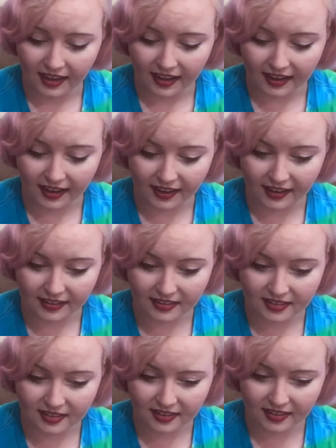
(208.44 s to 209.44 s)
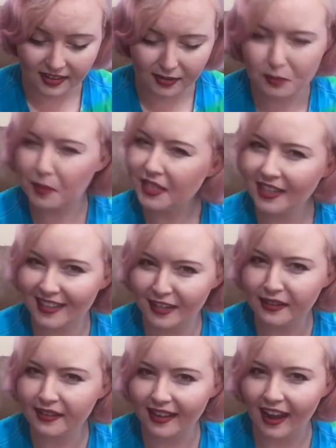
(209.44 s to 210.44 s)
And it was
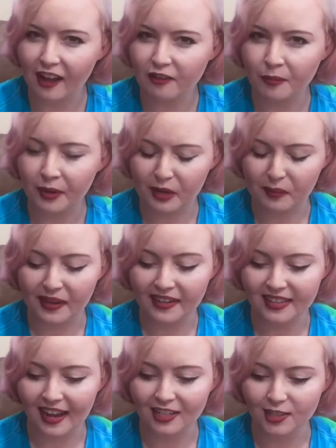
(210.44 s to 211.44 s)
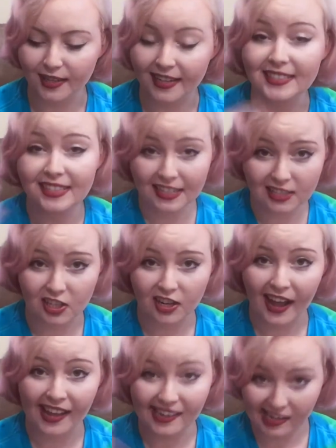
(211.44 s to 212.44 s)
particularly off-putting because actually a teacher,
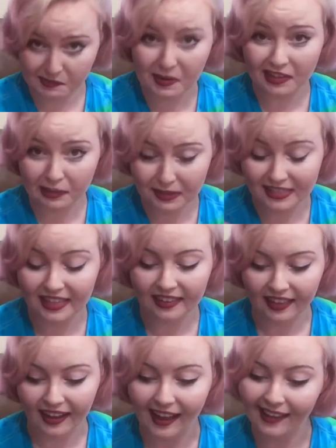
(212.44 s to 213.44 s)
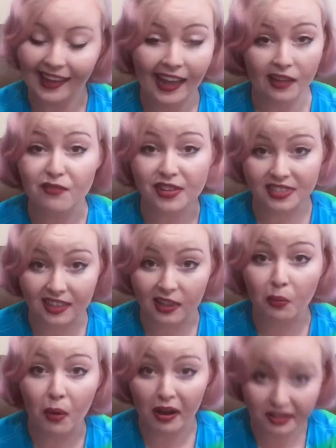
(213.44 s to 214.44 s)
I had emailed them and said, like, I can't physically
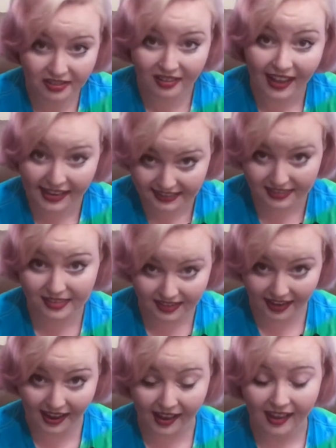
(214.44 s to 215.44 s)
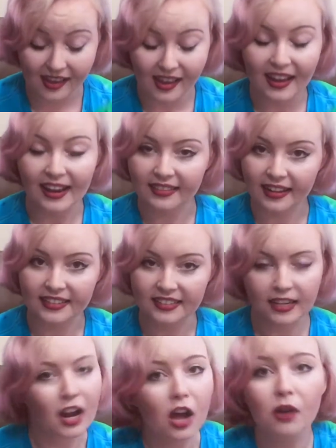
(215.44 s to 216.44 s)
walk to class today. And they had
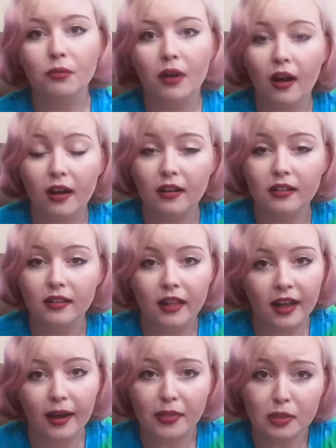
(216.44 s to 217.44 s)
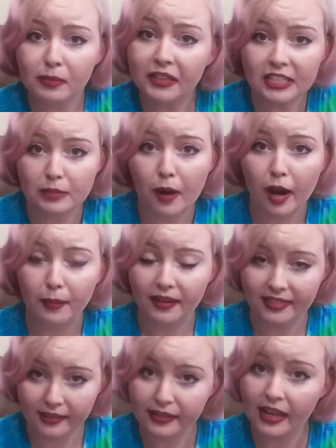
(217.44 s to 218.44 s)
said, oh, call the police department
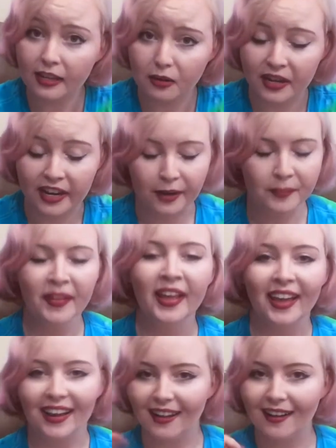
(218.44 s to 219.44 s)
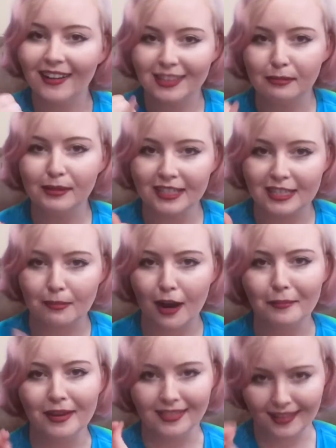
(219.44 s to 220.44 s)
and they'll get you here. And I called the police
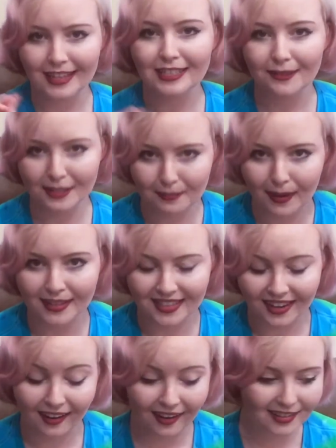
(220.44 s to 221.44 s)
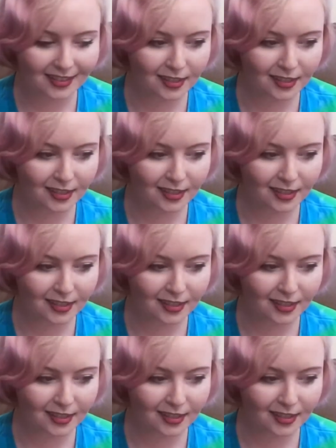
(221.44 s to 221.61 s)
department and that's the response I got.